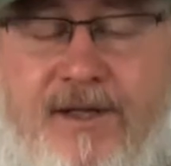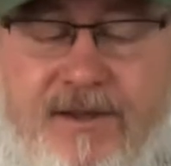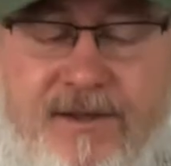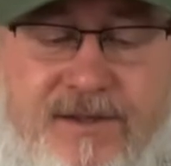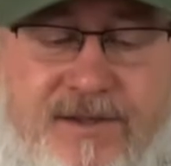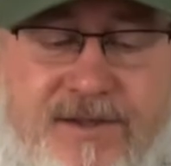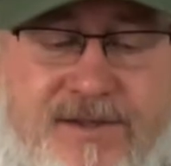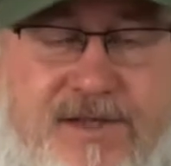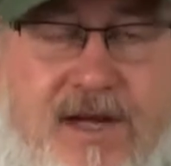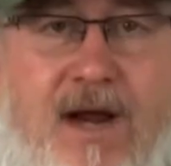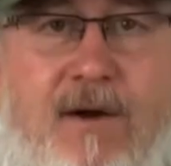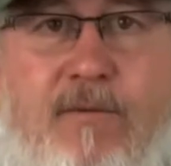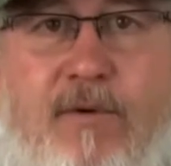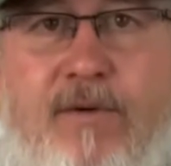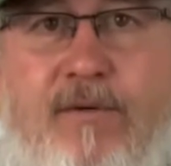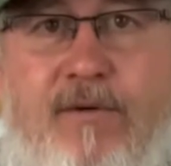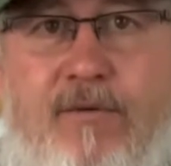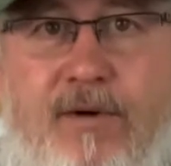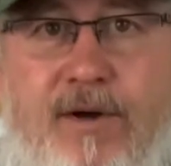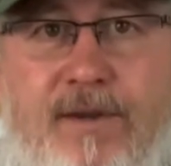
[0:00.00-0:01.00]
decided we
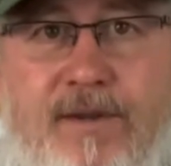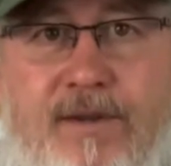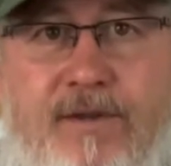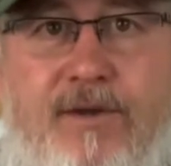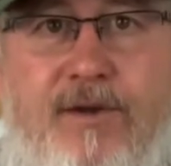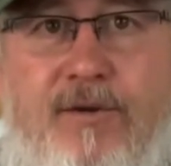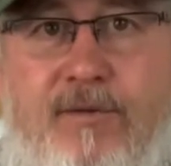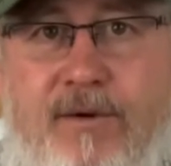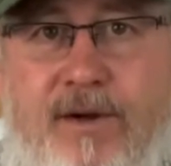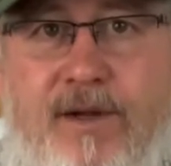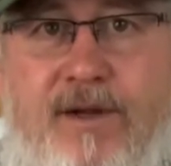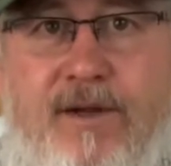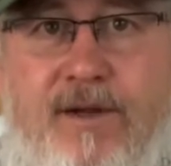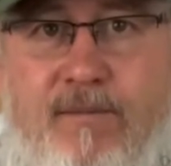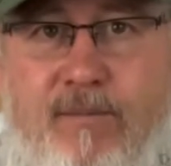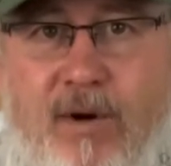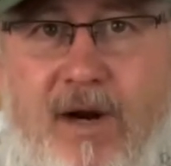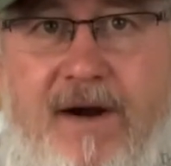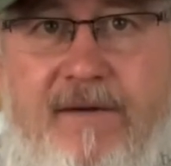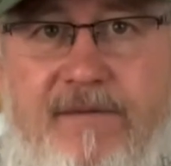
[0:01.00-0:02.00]
would quit doing the
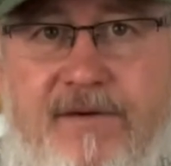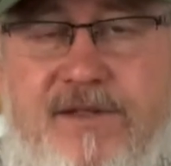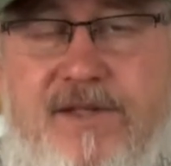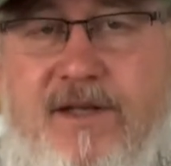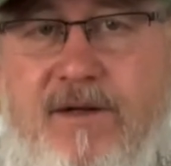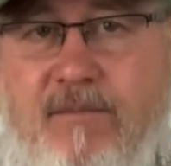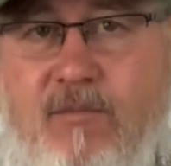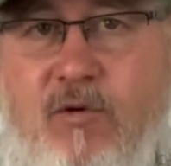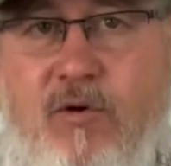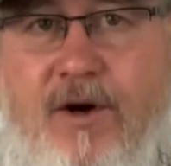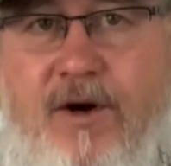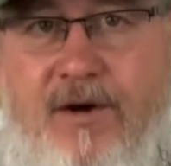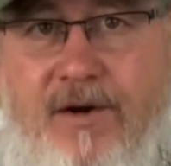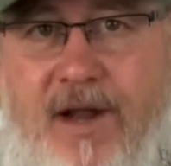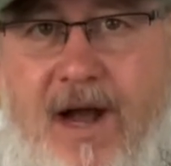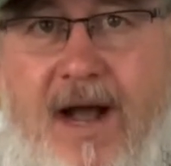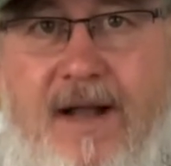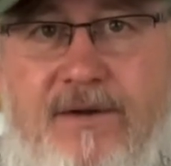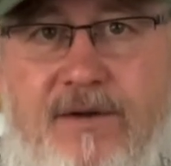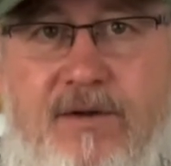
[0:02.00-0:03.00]
breakfast in the morning, or
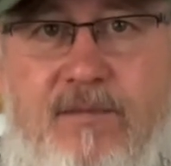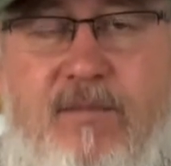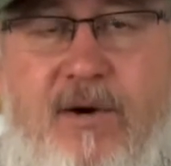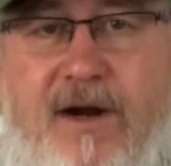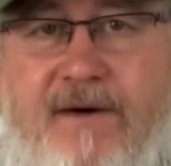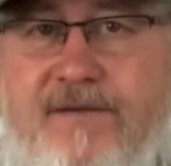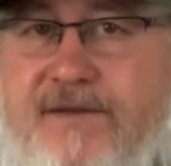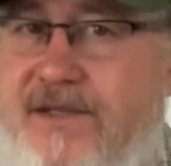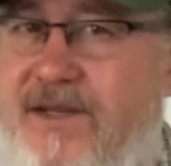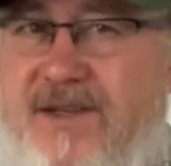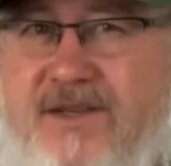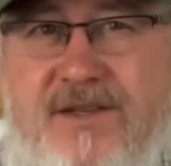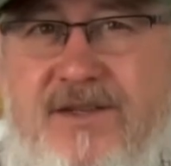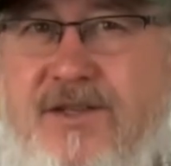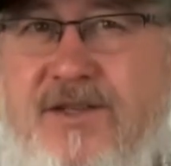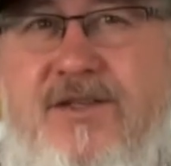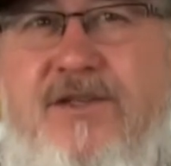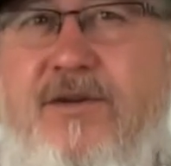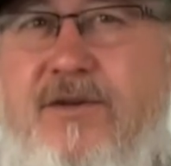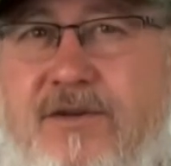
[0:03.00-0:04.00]
not do the breakfast, because it
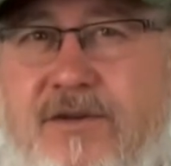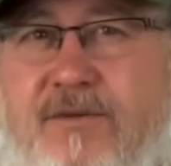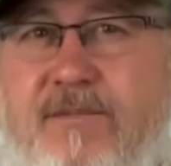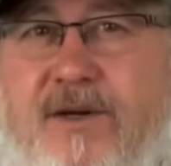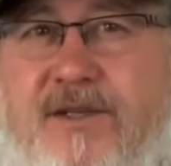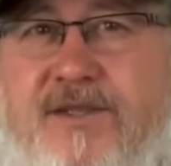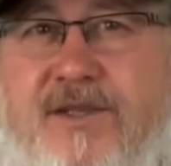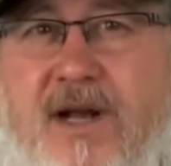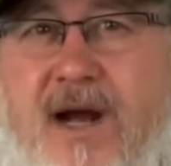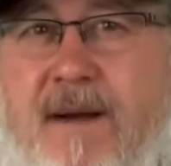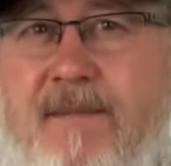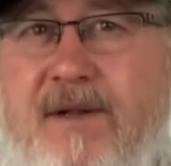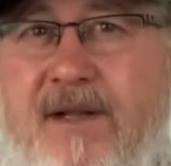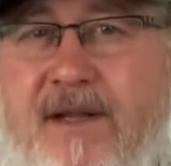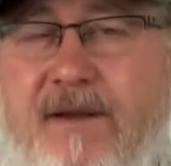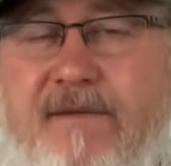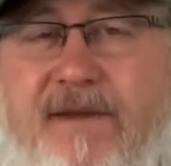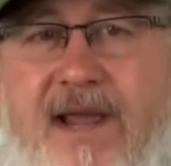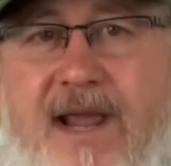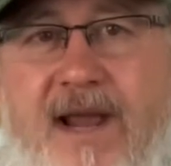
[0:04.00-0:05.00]
just took too much time to
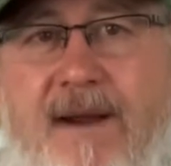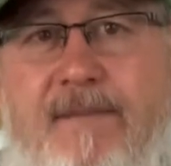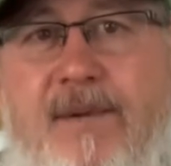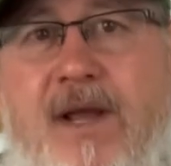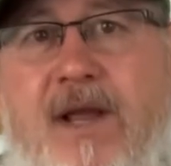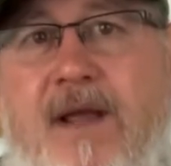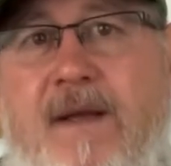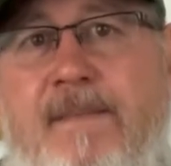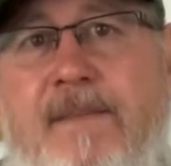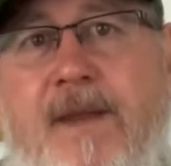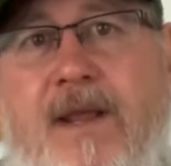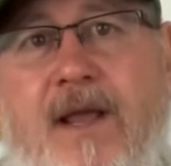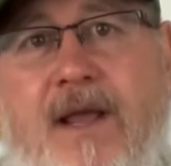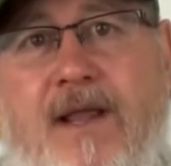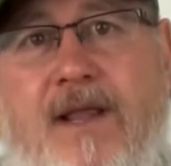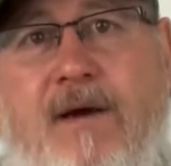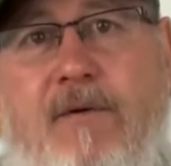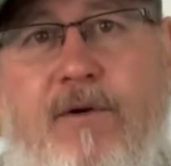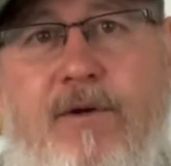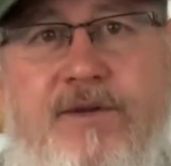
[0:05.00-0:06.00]
leave camp,
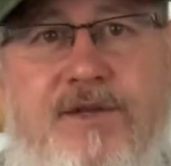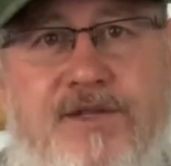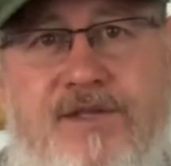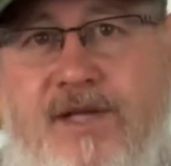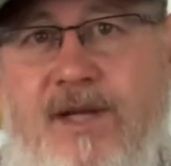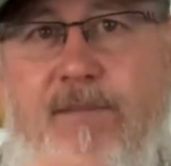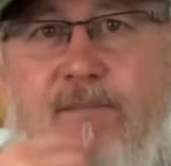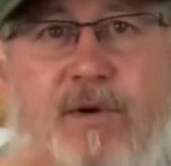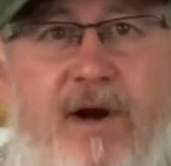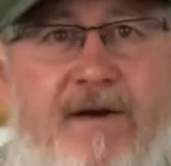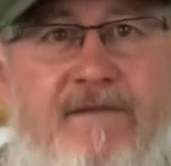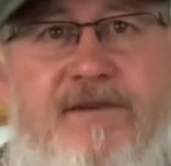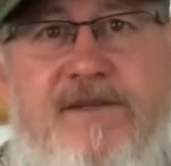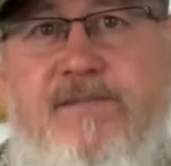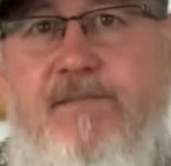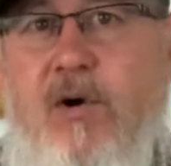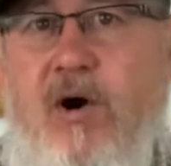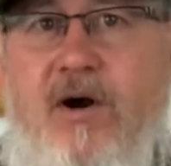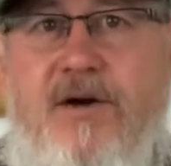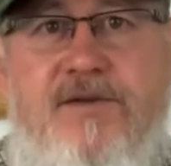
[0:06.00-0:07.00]
and that we'd just eat
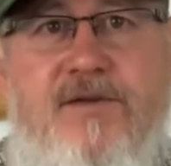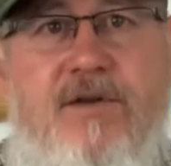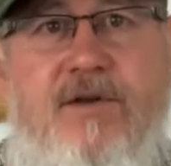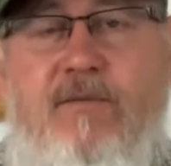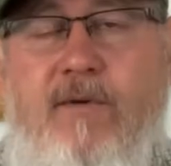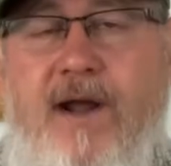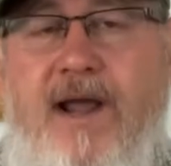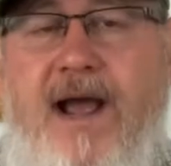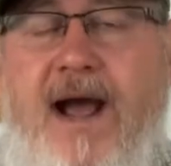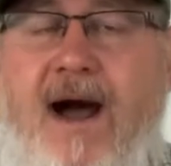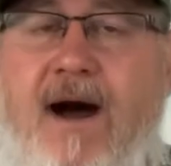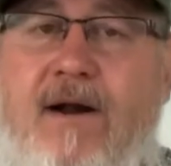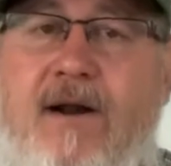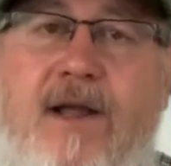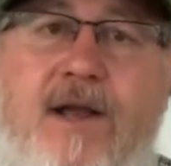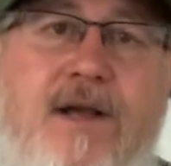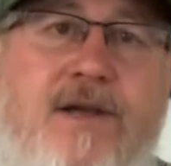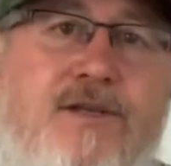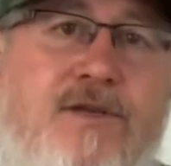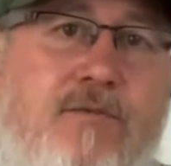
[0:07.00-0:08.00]
breakfast bars on the way out.
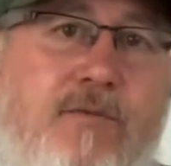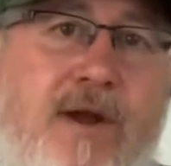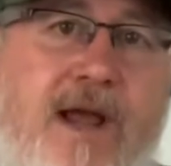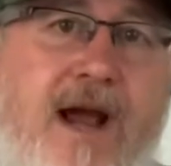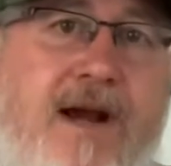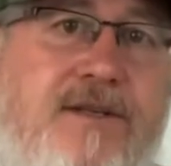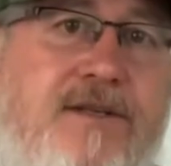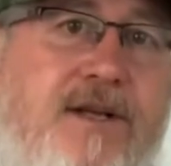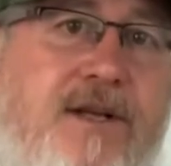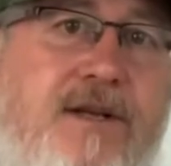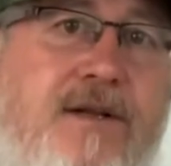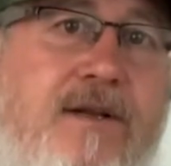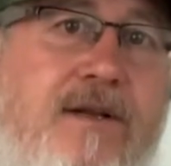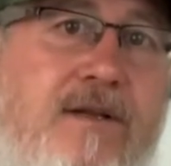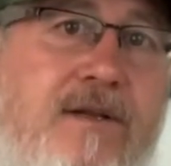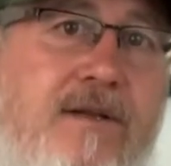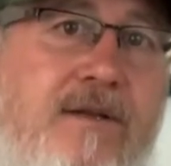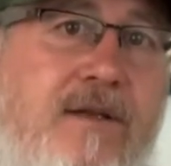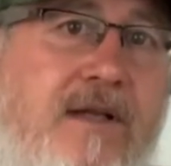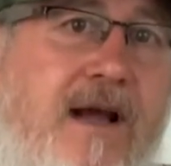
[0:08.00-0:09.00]
So we actually
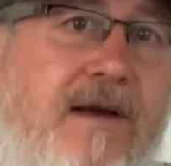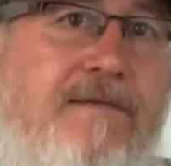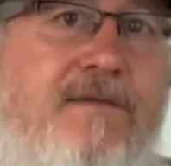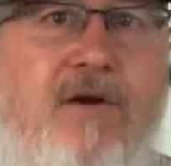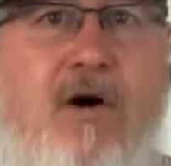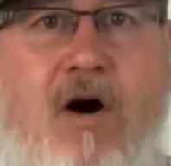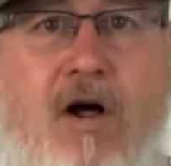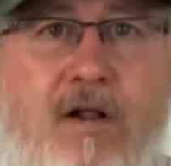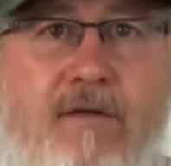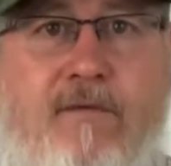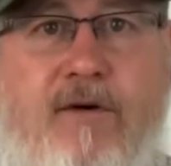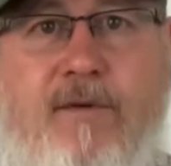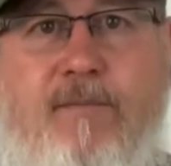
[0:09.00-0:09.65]
left all of our